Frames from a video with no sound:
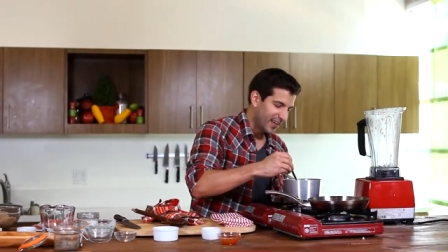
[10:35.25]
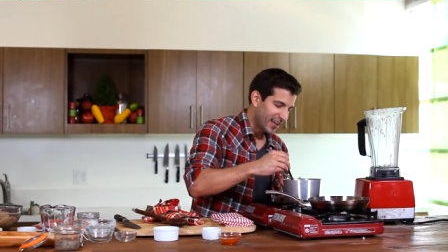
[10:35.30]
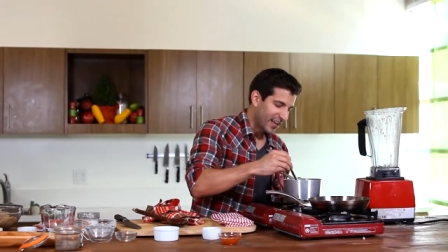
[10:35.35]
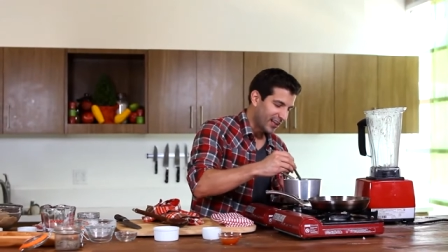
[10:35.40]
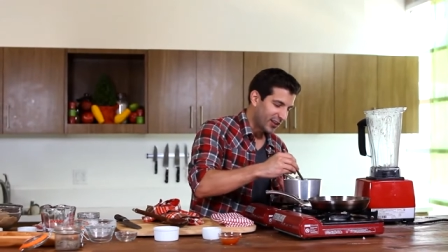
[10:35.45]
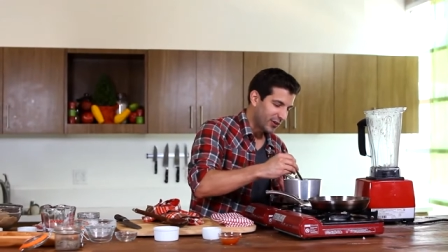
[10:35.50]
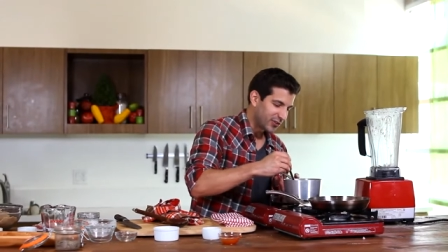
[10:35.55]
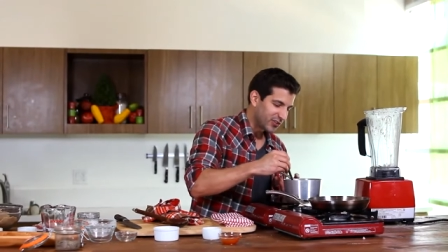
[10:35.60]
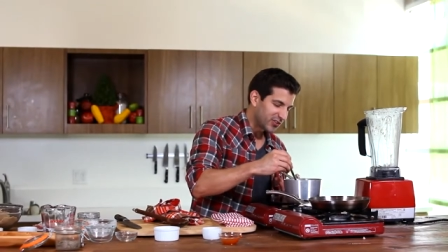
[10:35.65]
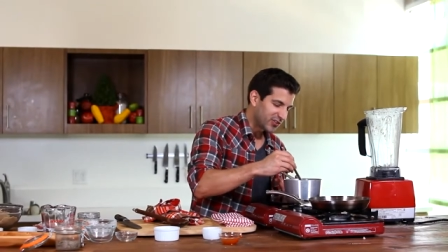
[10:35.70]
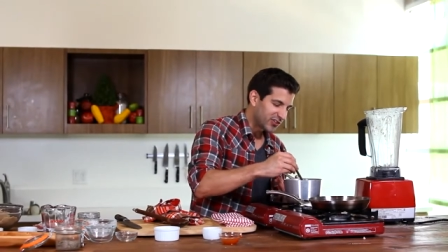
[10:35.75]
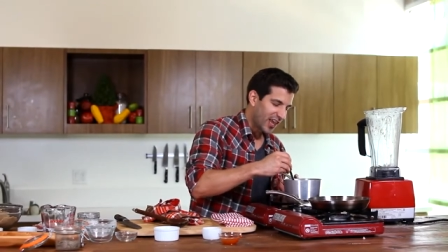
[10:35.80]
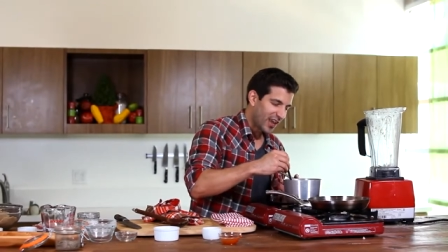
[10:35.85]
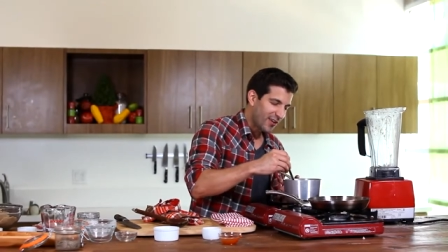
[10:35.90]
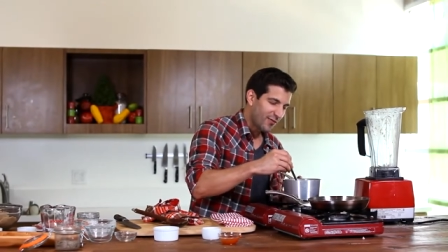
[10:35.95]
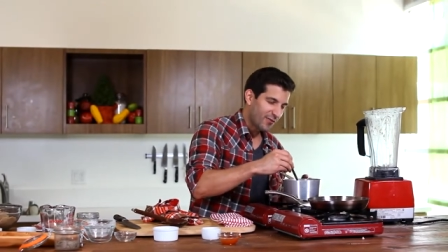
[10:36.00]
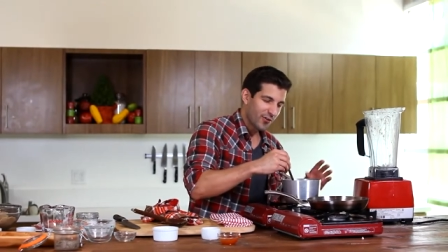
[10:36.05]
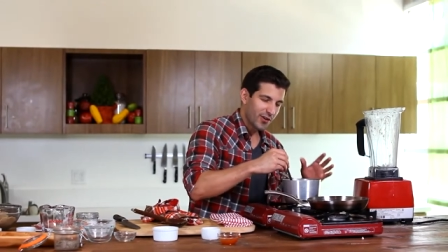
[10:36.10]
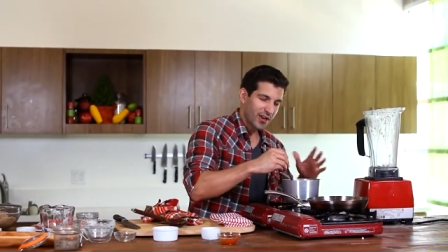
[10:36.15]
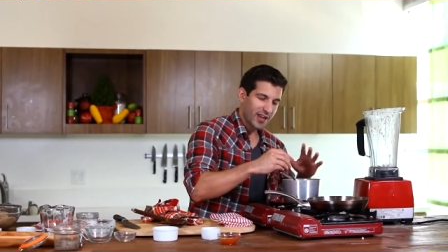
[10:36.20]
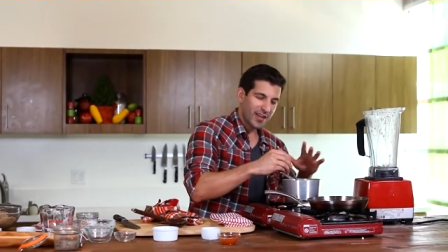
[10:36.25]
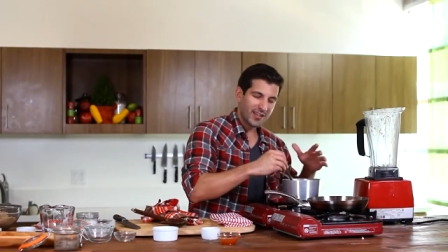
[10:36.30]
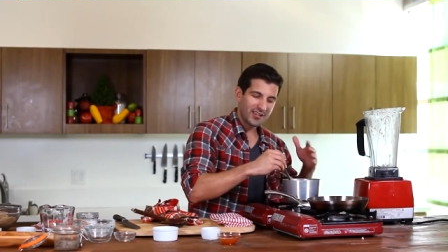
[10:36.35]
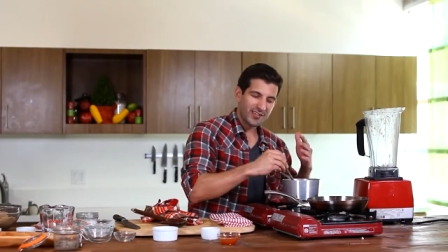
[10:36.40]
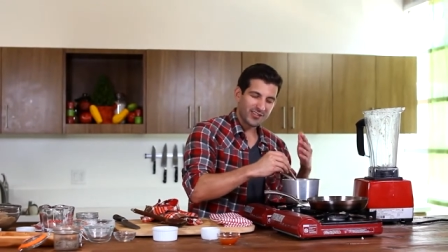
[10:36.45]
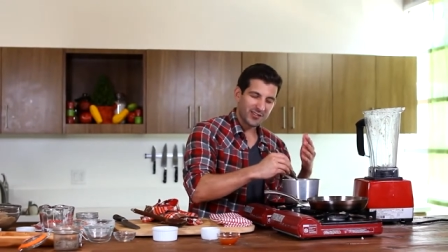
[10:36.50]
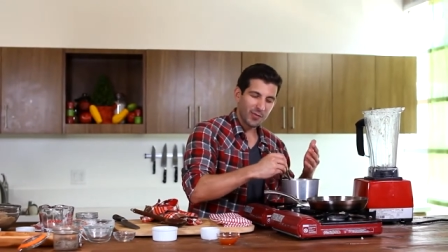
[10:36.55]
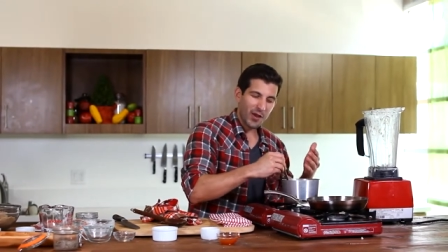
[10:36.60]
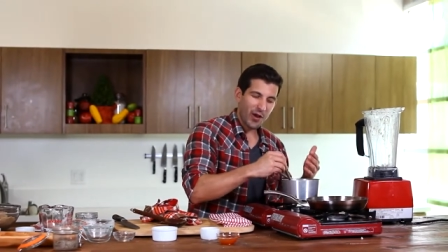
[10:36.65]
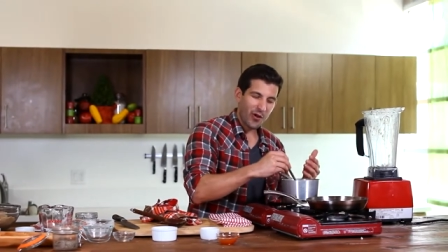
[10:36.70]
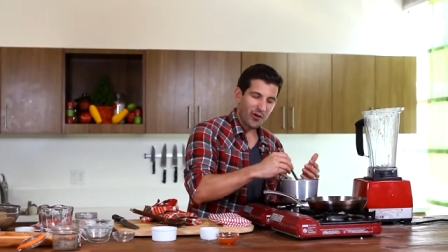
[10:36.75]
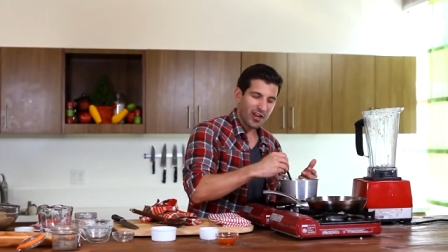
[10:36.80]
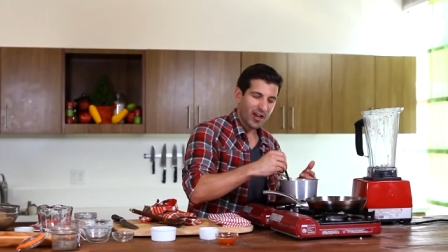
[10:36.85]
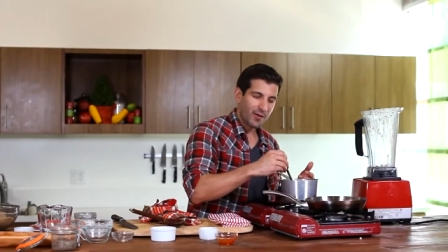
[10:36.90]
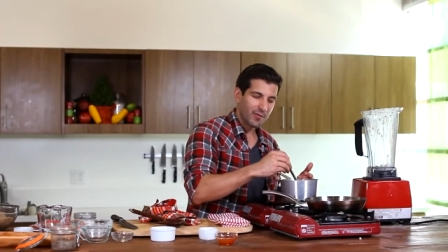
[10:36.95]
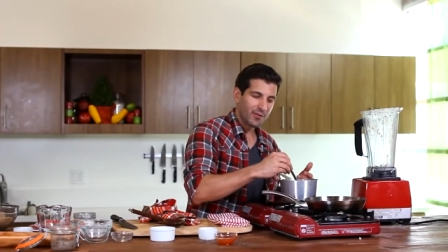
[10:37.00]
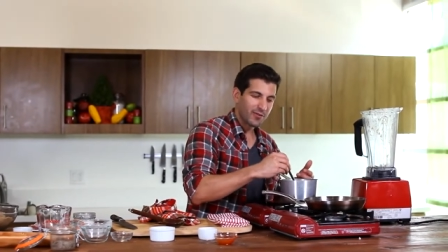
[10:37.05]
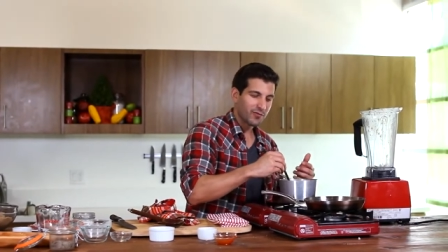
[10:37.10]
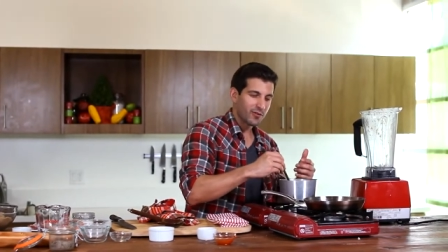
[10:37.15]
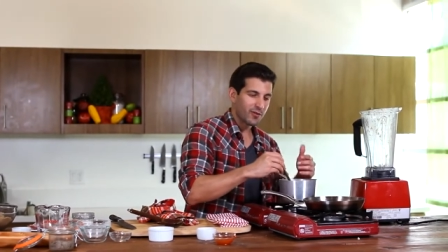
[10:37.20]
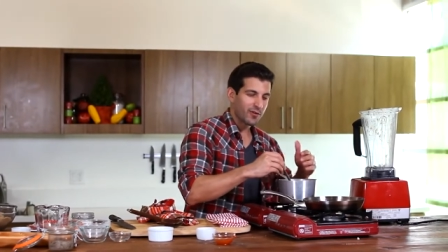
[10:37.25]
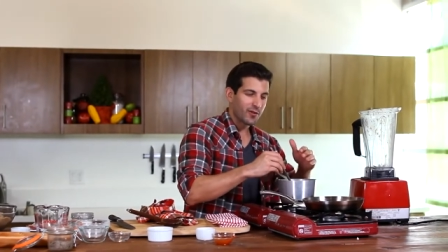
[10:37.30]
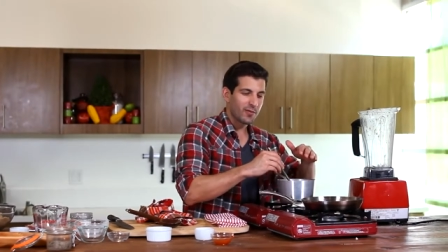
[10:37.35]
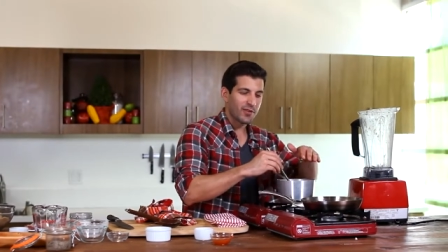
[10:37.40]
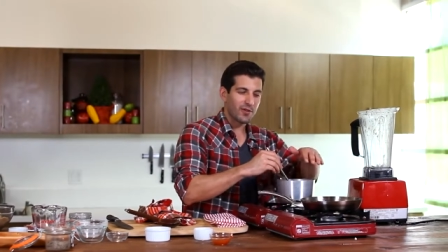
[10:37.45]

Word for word: get a little savory smell coming from it,